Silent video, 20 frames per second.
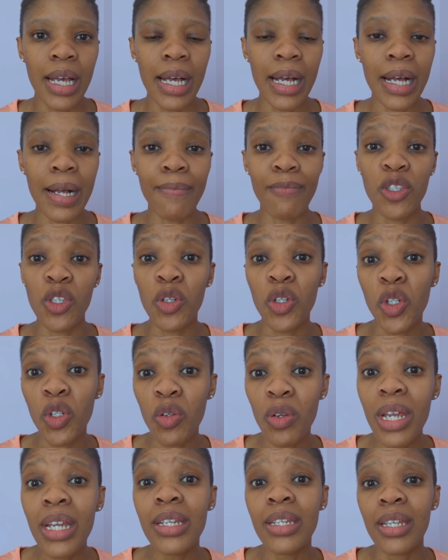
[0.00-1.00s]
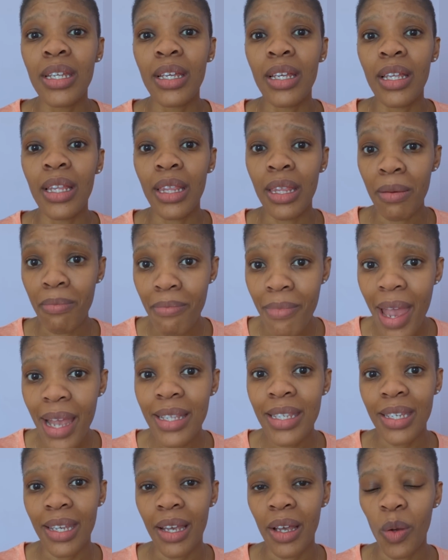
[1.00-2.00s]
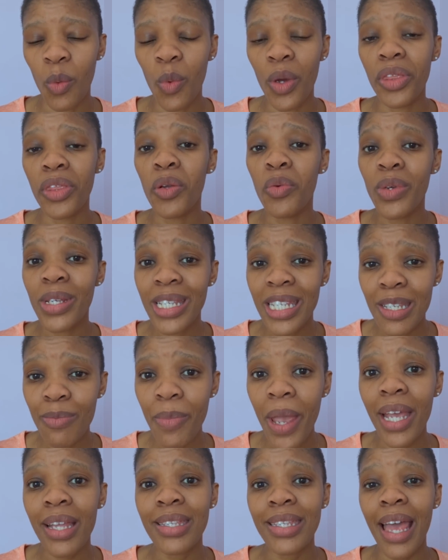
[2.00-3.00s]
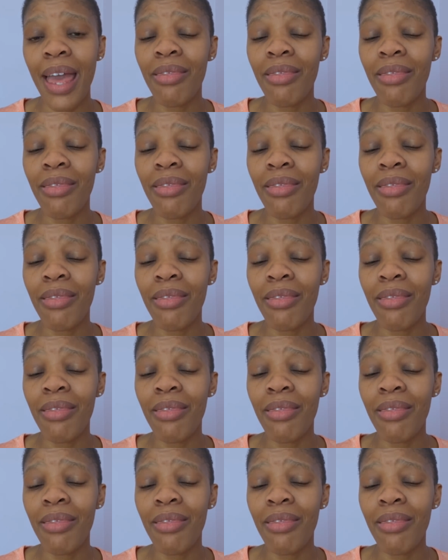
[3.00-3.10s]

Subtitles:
to treat the matter with the respect